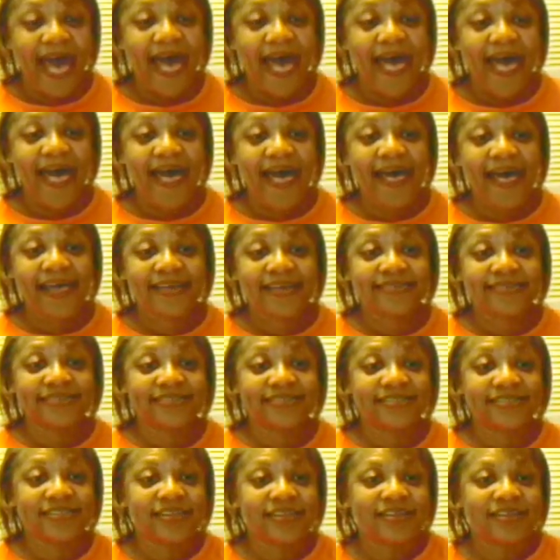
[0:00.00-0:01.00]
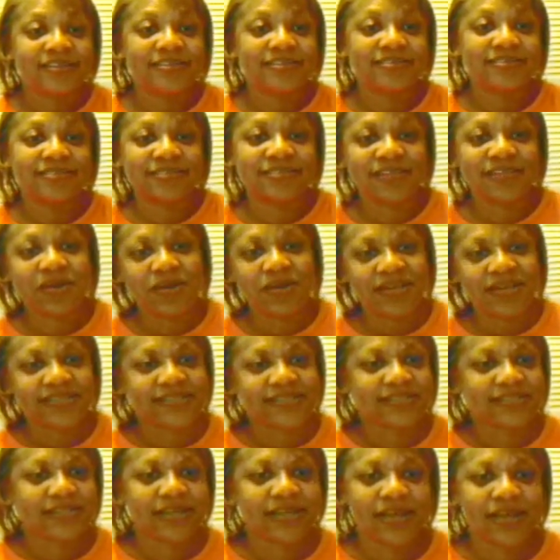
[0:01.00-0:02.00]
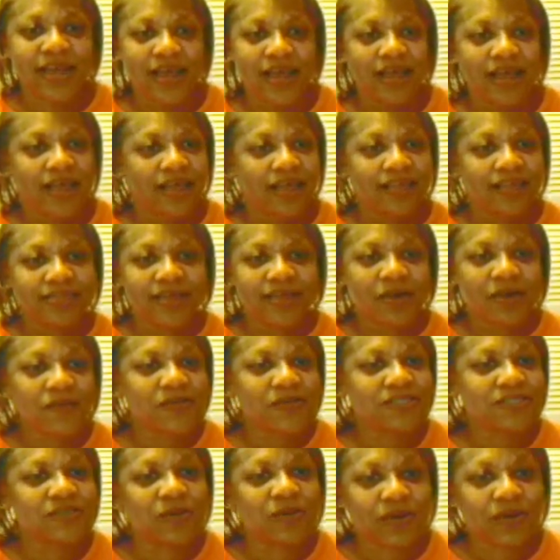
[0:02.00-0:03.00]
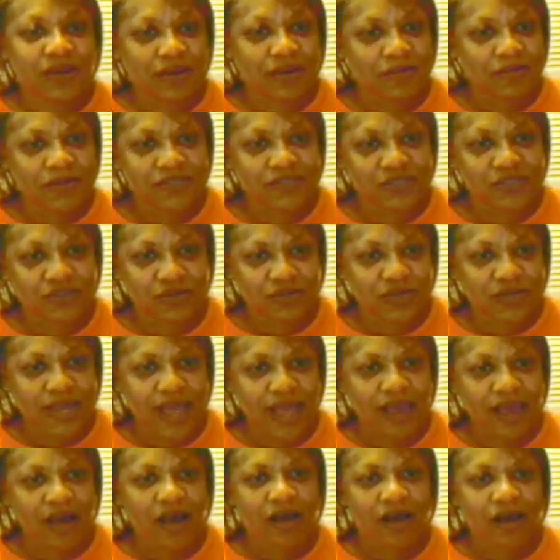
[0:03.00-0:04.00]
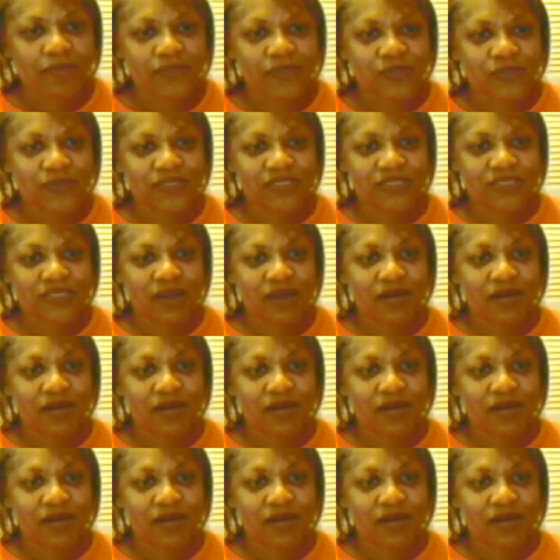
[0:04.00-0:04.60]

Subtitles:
And seriously, there was no chemistry at all between these